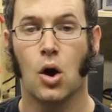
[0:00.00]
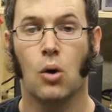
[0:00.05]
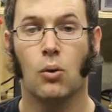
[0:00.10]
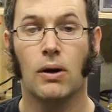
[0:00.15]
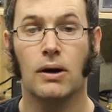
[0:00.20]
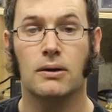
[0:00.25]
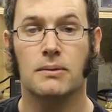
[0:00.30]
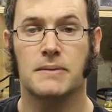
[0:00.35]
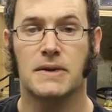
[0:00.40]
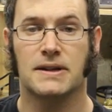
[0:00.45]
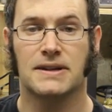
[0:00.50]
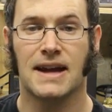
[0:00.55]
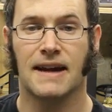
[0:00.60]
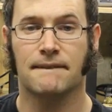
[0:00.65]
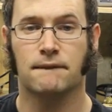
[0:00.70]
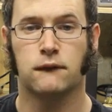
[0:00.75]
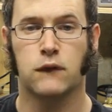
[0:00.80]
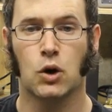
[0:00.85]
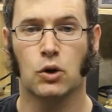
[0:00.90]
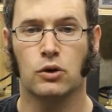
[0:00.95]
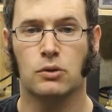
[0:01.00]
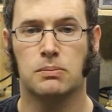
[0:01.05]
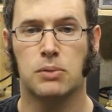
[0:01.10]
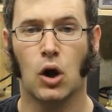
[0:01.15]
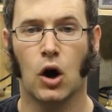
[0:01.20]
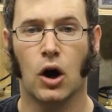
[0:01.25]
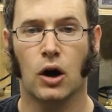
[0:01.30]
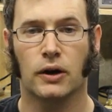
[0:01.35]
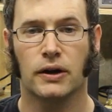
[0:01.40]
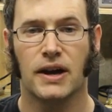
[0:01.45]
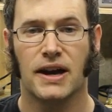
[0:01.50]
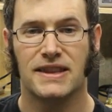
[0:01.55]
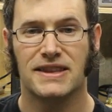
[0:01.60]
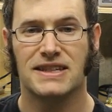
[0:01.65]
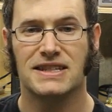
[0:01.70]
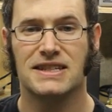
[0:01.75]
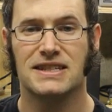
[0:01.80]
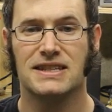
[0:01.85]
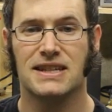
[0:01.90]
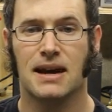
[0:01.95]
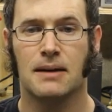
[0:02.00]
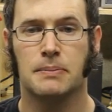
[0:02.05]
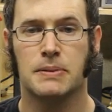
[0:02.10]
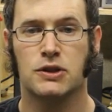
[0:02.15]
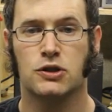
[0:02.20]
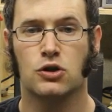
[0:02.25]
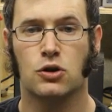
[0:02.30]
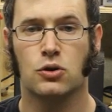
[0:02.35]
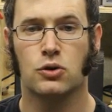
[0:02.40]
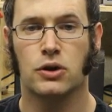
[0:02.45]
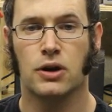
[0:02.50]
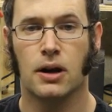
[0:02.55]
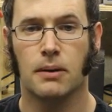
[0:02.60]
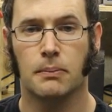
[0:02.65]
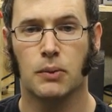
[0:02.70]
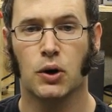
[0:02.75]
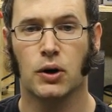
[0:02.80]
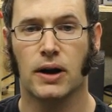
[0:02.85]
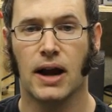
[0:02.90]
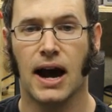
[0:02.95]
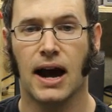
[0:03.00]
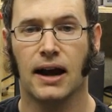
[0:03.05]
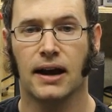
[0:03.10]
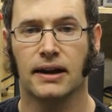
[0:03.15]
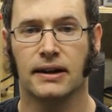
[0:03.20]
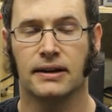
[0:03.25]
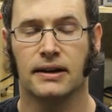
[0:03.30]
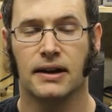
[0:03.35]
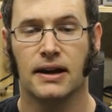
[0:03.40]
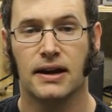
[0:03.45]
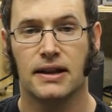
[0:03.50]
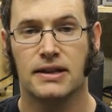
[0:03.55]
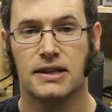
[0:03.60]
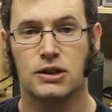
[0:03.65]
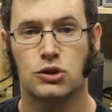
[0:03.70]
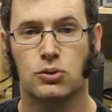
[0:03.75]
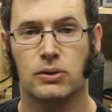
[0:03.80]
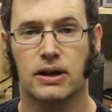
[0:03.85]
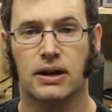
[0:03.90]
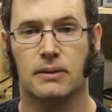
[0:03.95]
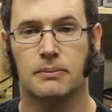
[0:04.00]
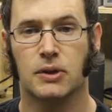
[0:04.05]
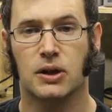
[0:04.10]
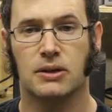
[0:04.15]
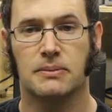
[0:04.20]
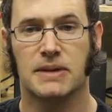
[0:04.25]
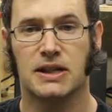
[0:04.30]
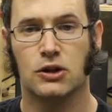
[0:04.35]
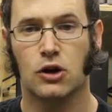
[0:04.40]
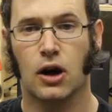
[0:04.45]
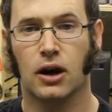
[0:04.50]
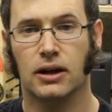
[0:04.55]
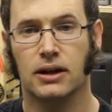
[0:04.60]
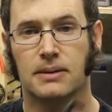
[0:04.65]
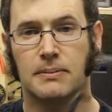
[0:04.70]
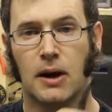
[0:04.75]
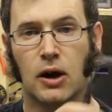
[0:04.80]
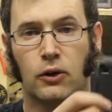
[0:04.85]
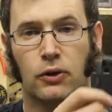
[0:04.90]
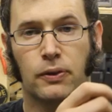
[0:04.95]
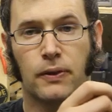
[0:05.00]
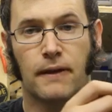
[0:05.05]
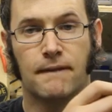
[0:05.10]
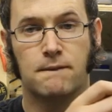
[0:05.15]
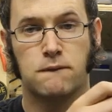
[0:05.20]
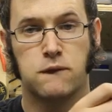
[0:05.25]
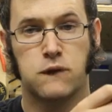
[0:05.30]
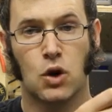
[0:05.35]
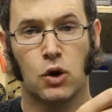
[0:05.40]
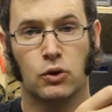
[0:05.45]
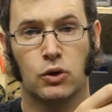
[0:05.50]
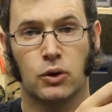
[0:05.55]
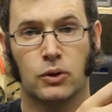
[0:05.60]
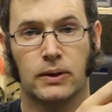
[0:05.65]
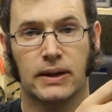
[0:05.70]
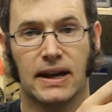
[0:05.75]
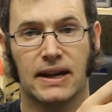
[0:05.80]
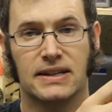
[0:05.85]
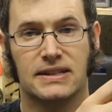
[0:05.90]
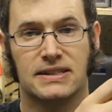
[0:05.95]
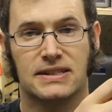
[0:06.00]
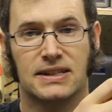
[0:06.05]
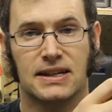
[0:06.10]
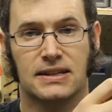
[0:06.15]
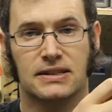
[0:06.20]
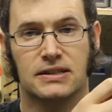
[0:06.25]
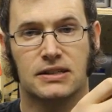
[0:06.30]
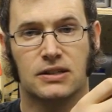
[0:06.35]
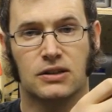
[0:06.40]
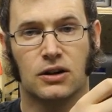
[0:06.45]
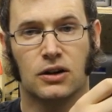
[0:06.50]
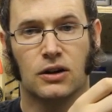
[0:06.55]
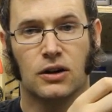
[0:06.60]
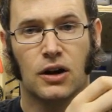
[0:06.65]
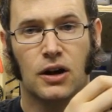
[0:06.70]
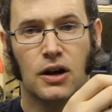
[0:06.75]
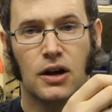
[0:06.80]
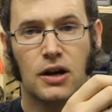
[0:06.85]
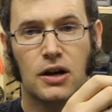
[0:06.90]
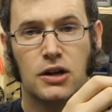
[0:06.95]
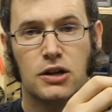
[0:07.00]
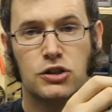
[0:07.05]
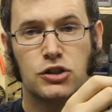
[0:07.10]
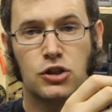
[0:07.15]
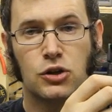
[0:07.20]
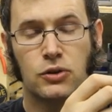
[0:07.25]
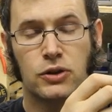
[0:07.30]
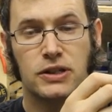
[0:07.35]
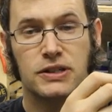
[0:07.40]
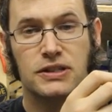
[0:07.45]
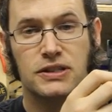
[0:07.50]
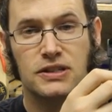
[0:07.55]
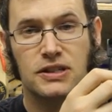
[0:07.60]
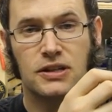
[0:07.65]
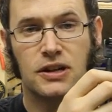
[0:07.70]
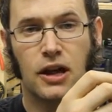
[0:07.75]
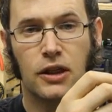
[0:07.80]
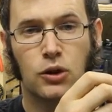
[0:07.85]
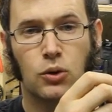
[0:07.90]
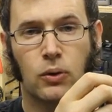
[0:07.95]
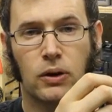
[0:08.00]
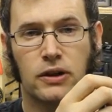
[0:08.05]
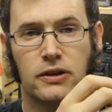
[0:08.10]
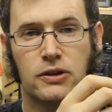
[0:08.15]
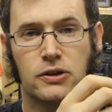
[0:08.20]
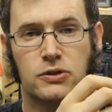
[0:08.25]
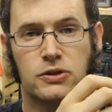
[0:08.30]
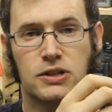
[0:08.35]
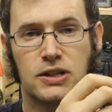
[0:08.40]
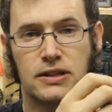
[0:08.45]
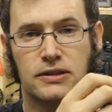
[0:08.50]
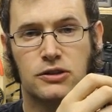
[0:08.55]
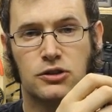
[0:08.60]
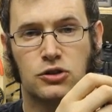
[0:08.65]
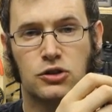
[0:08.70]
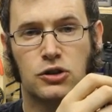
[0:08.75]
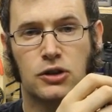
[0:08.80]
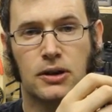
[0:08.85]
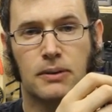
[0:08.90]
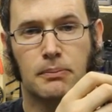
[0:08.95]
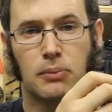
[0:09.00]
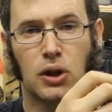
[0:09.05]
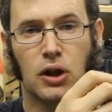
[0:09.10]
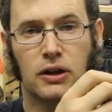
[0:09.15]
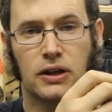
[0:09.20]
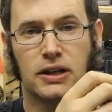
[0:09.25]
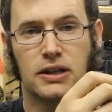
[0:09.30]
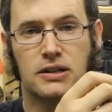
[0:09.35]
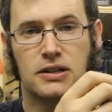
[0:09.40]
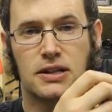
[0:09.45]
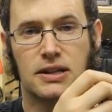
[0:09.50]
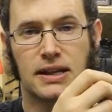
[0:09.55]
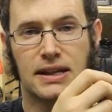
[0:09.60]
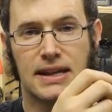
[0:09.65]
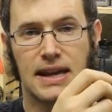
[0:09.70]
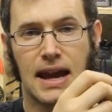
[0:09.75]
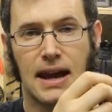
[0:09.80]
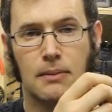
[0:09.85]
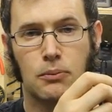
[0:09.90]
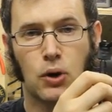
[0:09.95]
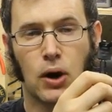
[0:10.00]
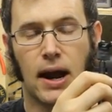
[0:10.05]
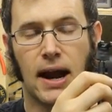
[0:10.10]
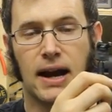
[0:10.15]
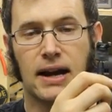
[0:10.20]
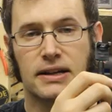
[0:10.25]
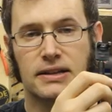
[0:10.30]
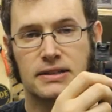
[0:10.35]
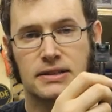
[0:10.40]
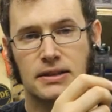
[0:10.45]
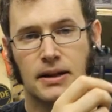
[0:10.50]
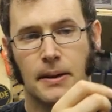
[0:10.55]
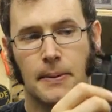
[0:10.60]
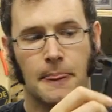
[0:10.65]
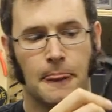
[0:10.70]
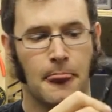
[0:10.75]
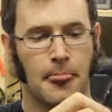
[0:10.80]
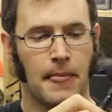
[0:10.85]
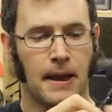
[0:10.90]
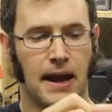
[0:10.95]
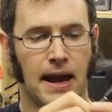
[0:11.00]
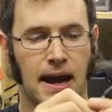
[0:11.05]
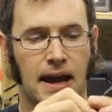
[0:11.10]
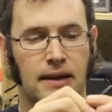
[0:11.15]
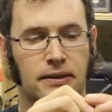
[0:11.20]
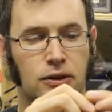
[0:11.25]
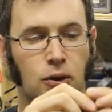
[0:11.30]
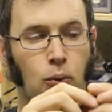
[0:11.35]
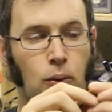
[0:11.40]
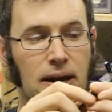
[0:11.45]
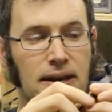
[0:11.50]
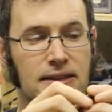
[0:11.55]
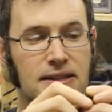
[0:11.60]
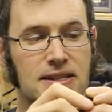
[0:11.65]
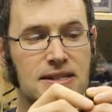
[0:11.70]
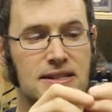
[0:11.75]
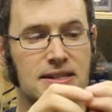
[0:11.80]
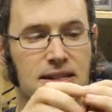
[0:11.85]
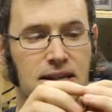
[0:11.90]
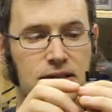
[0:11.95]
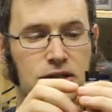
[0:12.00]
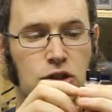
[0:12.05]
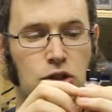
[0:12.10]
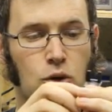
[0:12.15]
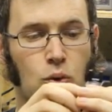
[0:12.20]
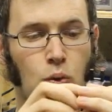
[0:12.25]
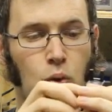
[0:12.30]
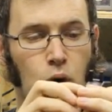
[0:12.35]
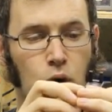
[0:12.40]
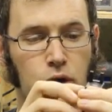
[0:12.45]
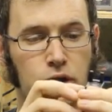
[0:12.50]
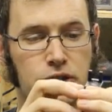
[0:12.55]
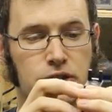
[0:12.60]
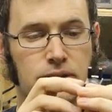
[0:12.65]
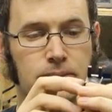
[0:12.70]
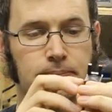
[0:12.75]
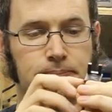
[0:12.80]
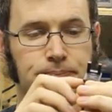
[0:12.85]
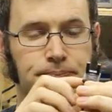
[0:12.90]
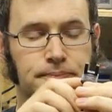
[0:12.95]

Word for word: Welcome to Tech Photo Blog. This is episode number nine. This week I'm going to be talking about the PhotoGate sensor. So this is another one of those sensors you can plug into the camera axe. And the way this sensor works